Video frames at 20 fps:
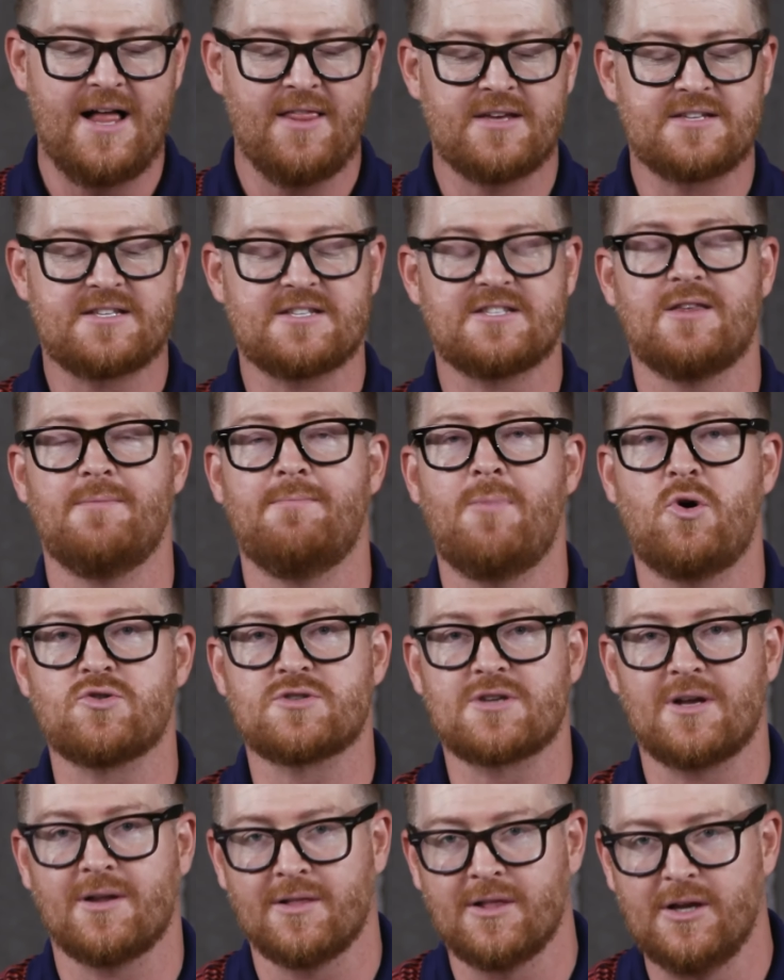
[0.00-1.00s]
This is the
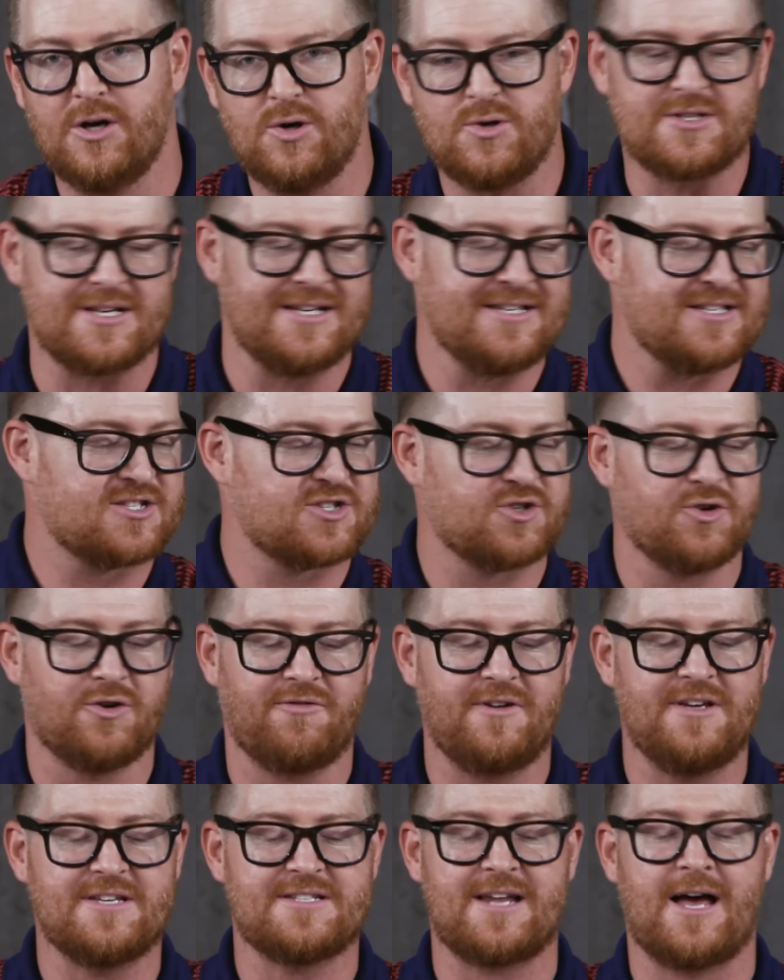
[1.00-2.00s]
most loose and
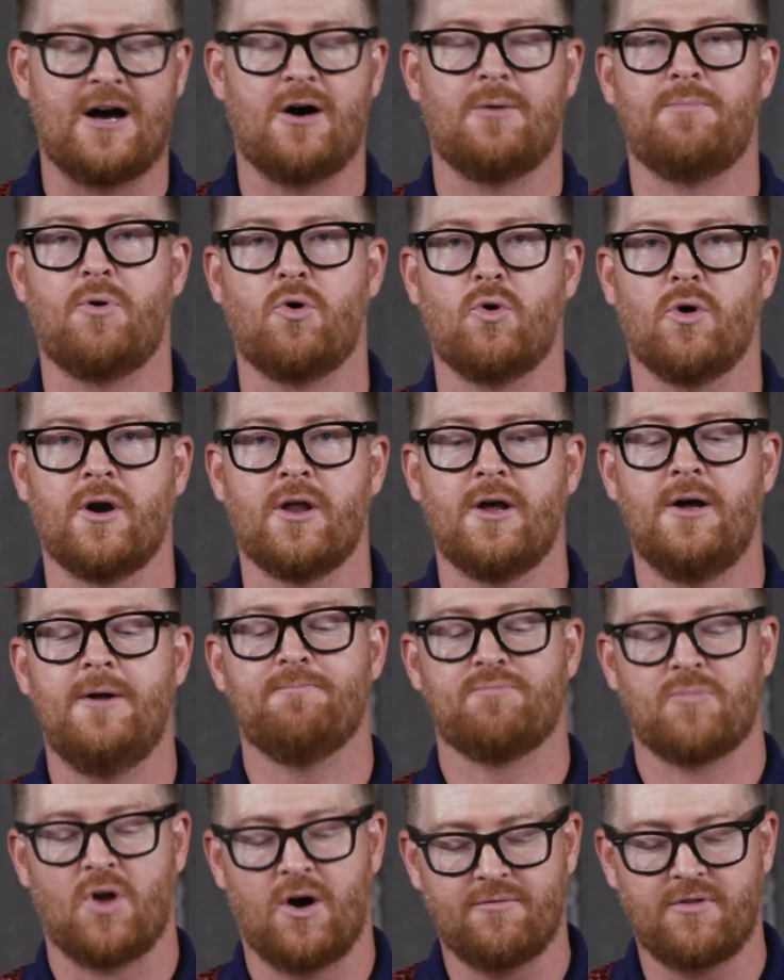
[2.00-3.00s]
surfy style board
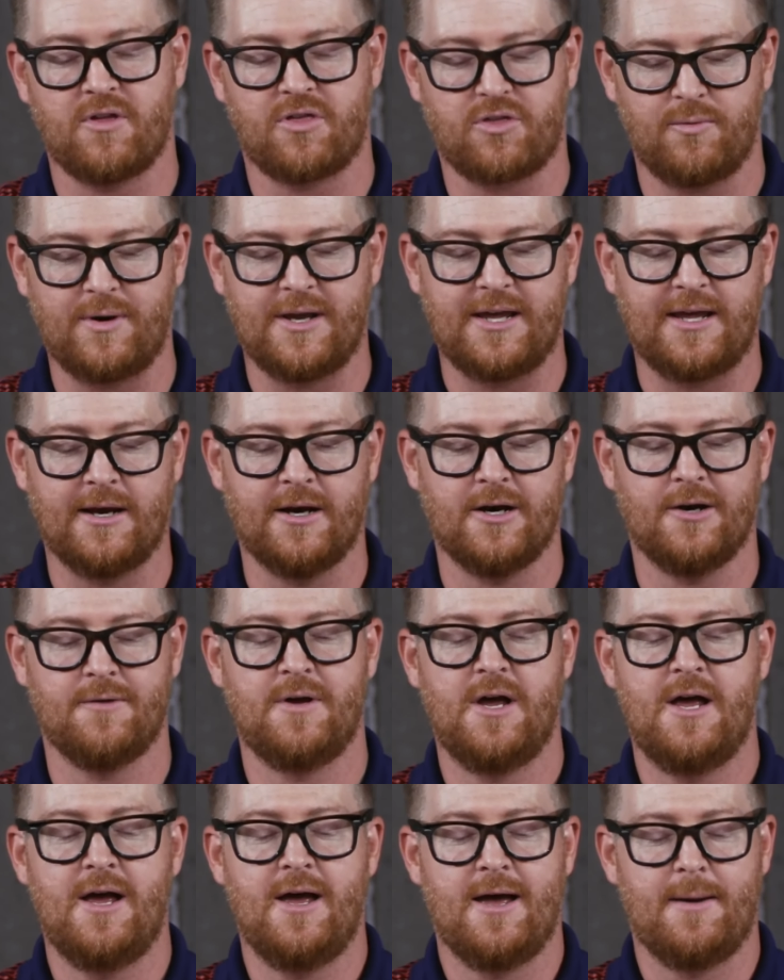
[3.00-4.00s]
of the three
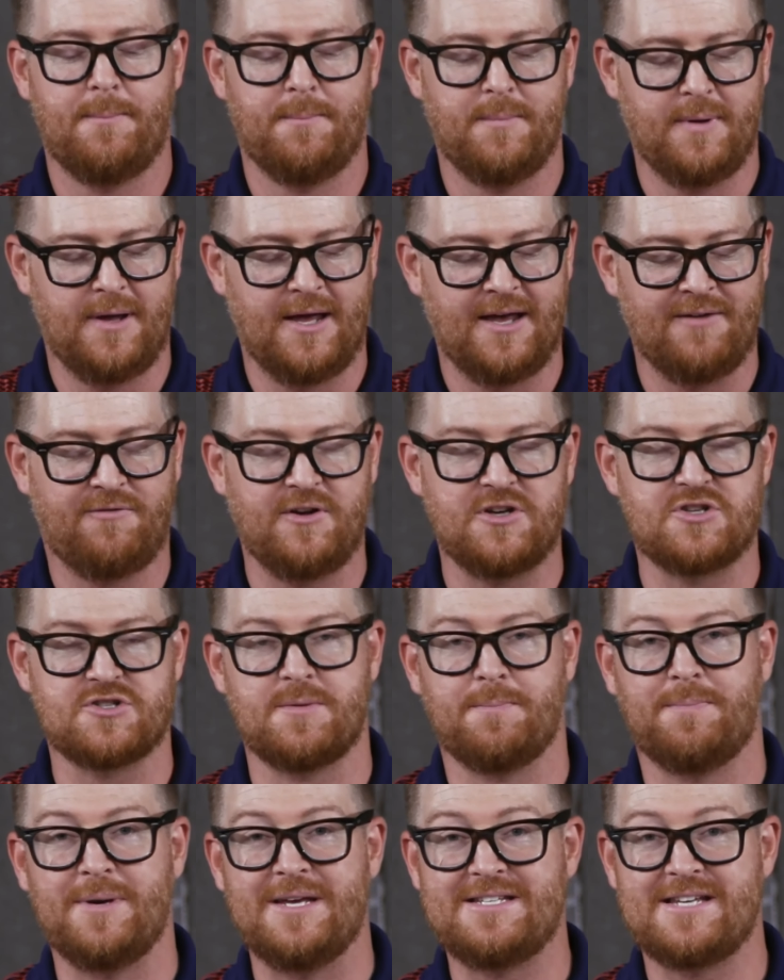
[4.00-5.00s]
here. It features
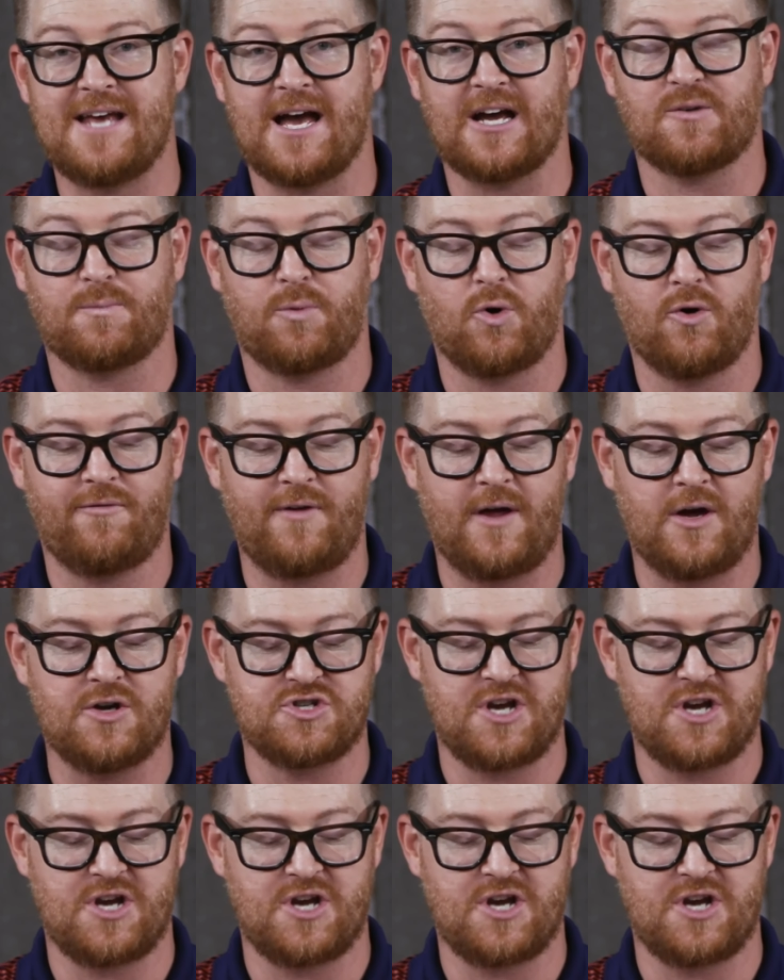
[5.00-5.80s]
a B T X profile